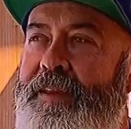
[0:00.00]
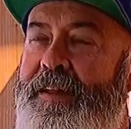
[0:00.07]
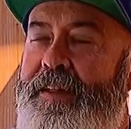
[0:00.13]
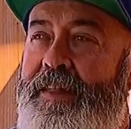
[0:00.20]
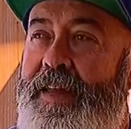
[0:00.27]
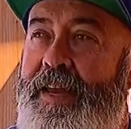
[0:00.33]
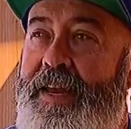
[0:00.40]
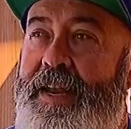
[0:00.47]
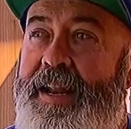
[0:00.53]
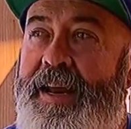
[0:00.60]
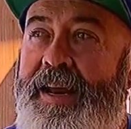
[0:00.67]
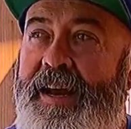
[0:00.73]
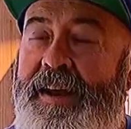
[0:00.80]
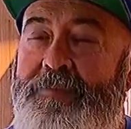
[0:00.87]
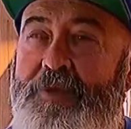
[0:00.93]
Then
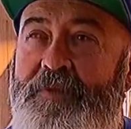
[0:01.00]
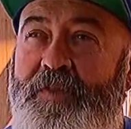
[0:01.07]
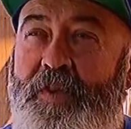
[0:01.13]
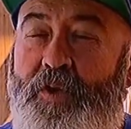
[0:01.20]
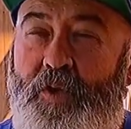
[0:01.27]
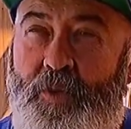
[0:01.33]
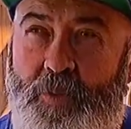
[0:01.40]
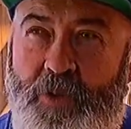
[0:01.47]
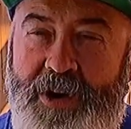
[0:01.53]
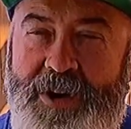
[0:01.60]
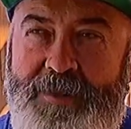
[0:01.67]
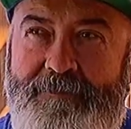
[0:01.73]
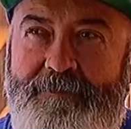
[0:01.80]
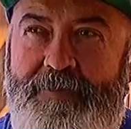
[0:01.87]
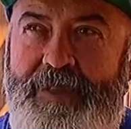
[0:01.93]
moved to
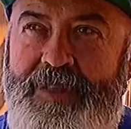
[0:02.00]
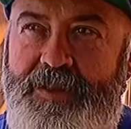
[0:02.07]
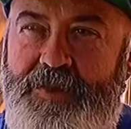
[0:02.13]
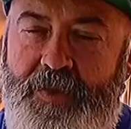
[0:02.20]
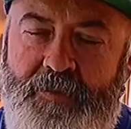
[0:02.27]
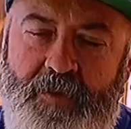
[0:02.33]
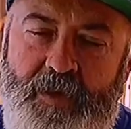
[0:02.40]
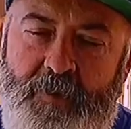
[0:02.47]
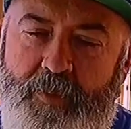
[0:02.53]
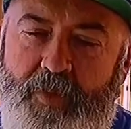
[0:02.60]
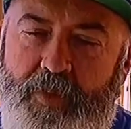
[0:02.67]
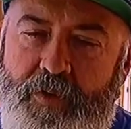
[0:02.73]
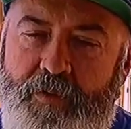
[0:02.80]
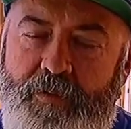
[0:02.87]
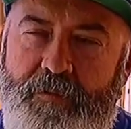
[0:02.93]
Albury, which is sort of on the
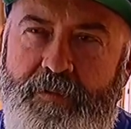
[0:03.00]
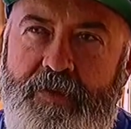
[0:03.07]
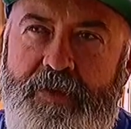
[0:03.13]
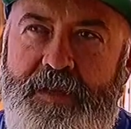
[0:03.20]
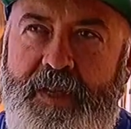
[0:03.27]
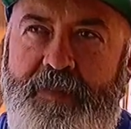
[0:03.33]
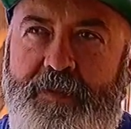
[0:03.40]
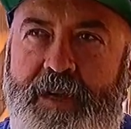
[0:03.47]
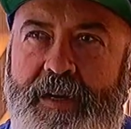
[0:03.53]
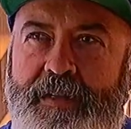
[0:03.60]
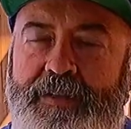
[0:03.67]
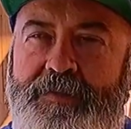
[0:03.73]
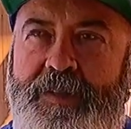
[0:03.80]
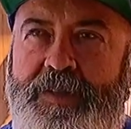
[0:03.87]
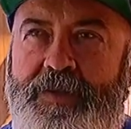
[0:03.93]
border of New South
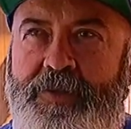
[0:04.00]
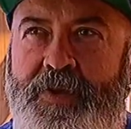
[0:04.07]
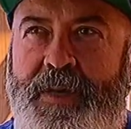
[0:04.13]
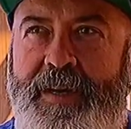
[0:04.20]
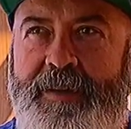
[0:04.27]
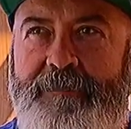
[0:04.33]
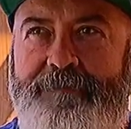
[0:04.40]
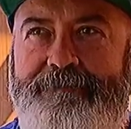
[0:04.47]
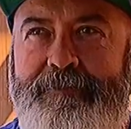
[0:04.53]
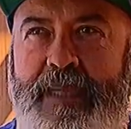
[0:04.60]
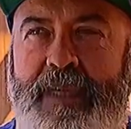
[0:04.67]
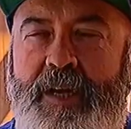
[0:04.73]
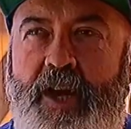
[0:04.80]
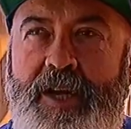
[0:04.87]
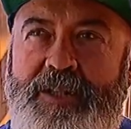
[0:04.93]
Wales, Victoria.
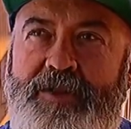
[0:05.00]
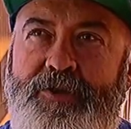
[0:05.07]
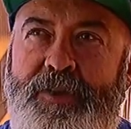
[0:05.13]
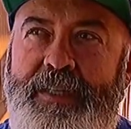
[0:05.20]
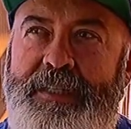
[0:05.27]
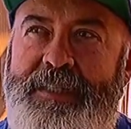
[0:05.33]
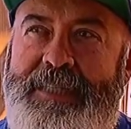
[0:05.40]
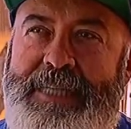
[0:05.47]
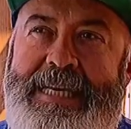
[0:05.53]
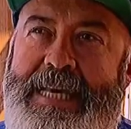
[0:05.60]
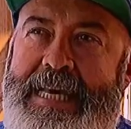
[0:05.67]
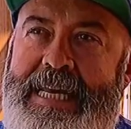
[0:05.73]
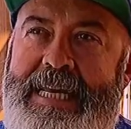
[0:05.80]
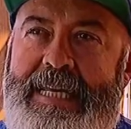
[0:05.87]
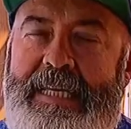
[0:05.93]
High school in
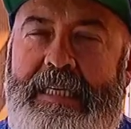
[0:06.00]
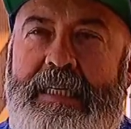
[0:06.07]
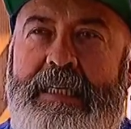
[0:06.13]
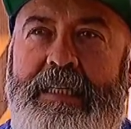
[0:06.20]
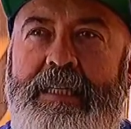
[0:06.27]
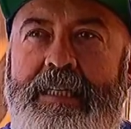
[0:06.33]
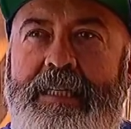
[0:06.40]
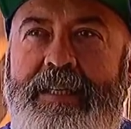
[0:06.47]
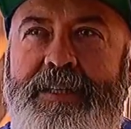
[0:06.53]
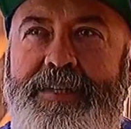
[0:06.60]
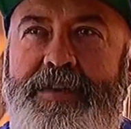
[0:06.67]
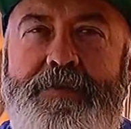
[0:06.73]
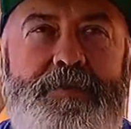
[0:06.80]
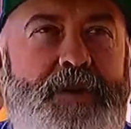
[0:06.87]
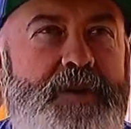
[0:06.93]
Sydney,
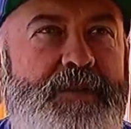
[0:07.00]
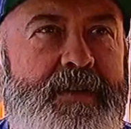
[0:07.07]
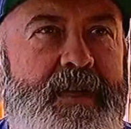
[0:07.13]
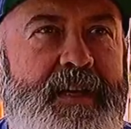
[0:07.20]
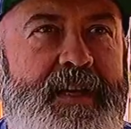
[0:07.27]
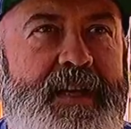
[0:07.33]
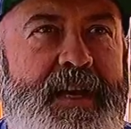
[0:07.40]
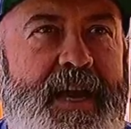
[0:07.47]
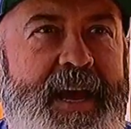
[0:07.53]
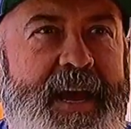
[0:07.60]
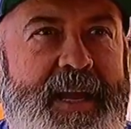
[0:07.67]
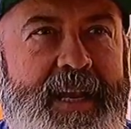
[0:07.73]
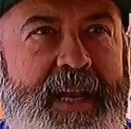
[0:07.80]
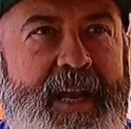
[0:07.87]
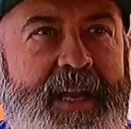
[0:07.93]
university in
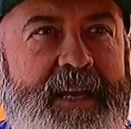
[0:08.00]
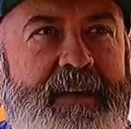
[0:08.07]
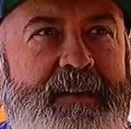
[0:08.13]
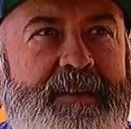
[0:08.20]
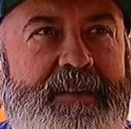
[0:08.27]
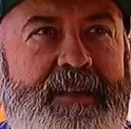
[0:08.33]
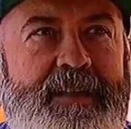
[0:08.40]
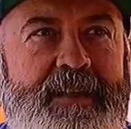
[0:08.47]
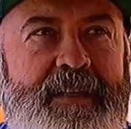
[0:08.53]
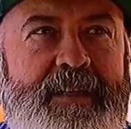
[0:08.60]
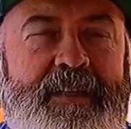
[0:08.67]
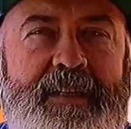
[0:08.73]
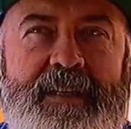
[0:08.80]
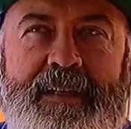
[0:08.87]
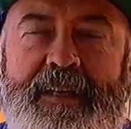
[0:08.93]
Adelaide. I did
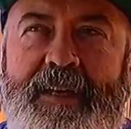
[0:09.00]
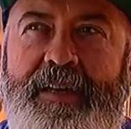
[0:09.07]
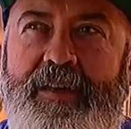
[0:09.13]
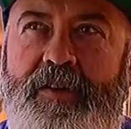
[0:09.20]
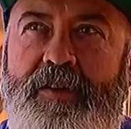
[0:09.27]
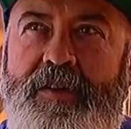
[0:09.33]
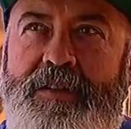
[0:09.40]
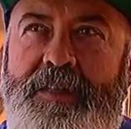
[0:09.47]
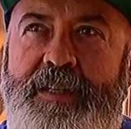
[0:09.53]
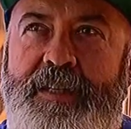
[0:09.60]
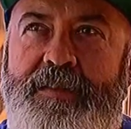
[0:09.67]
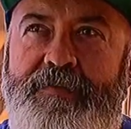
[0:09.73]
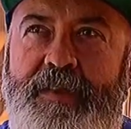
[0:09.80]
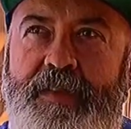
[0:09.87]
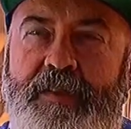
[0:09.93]
a
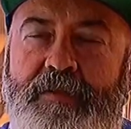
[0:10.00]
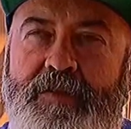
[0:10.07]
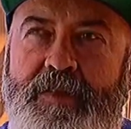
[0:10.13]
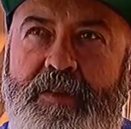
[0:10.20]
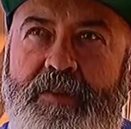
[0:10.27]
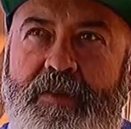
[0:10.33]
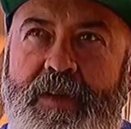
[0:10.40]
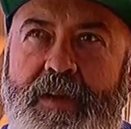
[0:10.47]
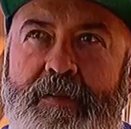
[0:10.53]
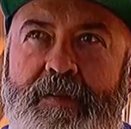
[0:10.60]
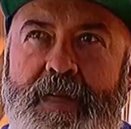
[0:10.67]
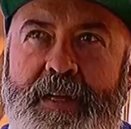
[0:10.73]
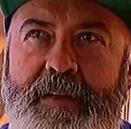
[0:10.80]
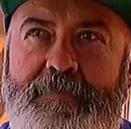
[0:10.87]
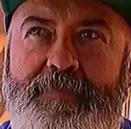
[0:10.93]
enology viticulture degree over
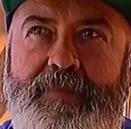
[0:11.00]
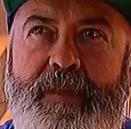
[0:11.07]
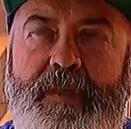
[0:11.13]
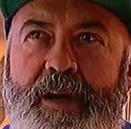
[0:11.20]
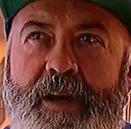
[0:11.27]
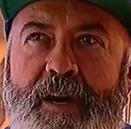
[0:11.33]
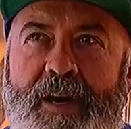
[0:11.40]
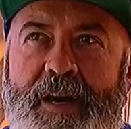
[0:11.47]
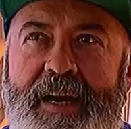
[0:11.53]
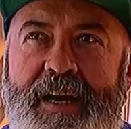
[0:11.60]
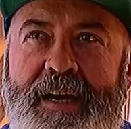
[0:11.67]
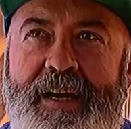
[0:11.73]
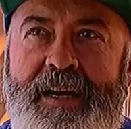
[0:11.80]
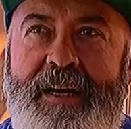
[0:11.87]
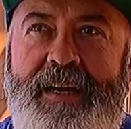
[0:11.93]
there.
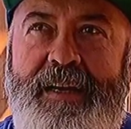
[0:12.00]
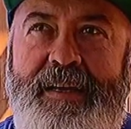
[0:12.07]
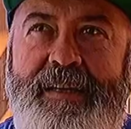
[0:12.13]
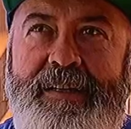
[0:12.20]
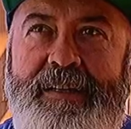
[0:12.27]
I